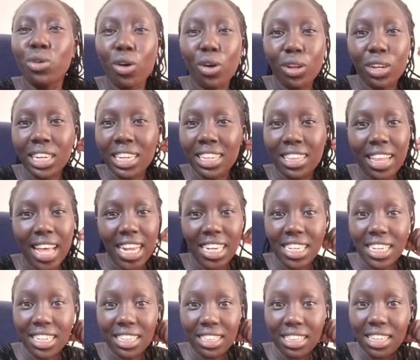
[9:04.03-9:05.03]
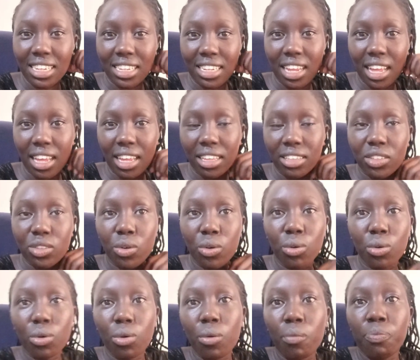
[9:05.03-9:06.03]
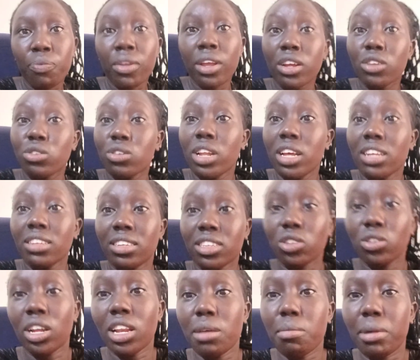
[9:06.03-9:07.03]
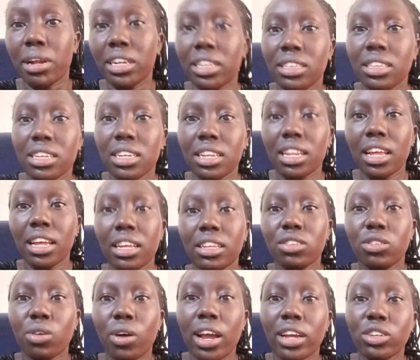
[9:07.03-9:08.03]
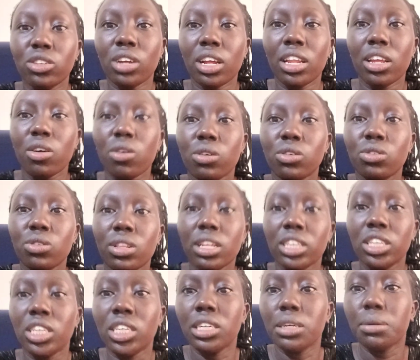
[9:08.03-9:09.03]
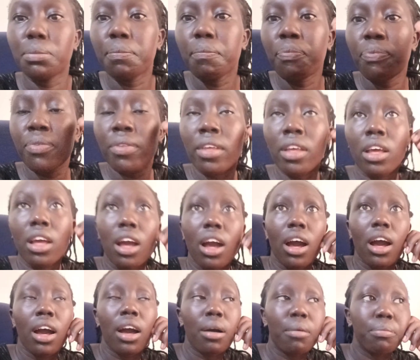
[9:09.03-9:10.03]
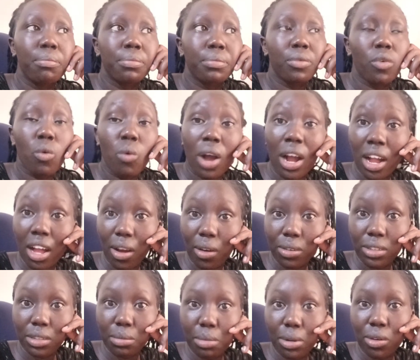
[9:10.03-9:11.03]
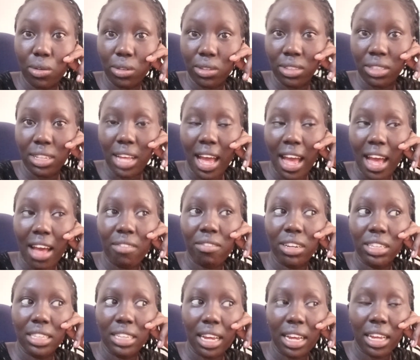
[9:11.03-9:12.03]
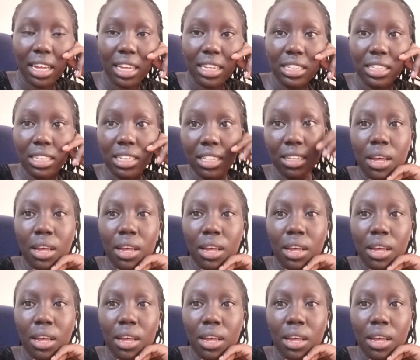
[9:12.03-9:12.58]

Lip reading: we all need that resting day. So today is actually my resting day. So I usually go to the gym, workout, because I have a target.